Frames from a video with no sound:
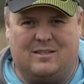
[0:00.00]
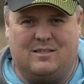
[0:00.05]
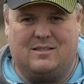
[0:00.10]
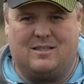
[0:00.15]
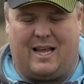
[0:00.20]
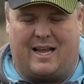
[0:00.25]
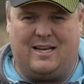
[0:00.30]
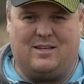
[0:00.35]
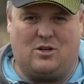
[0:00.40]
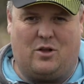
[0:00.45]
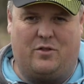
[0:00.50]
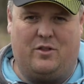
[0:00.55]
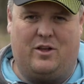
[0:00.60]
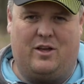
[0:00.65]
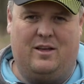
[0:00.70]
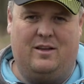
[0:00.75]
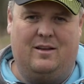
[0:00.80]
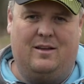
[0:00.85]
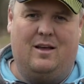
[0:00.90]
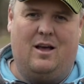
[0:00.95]
that stays on
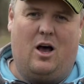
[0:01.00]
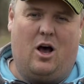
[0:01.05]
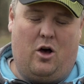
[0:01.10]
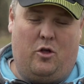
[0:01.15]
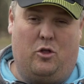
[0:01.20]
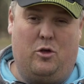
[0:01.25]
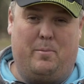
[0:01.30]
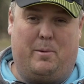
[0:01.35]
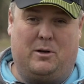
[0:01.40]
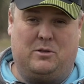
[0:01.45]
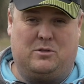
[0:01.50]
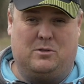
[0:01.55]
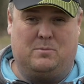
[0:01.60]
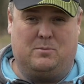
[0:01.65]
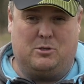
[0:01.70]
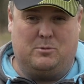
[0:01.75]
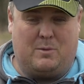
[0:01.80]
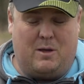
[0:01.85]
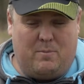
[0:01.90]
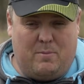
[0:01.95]
the
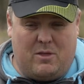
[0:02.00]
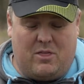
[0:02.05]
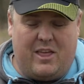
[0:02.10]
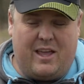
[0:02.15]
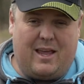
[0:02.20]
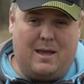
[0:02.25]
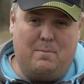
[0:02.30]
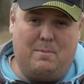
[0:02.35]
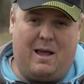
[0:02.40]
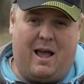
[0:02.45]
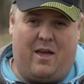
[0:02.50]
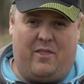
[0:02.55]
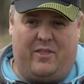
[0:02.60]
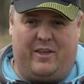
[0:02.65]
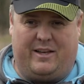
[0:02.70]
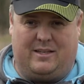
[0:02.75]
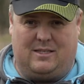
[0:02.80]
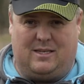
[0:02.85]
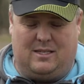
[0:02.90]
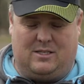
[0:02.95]
bottom. Because me thinking behind
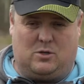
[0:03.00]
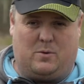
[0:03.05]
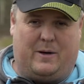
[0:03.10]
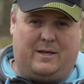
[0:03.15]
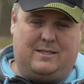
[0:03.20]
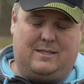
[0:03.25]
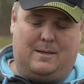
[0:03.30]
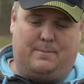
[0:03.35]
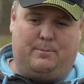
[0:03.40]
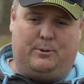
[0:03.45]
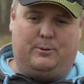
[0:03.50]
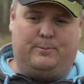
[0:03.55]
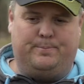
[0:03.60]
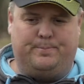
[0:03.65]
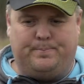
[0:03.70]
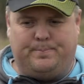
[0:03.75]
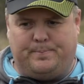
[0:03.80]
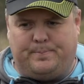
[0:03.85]
things is quite simple.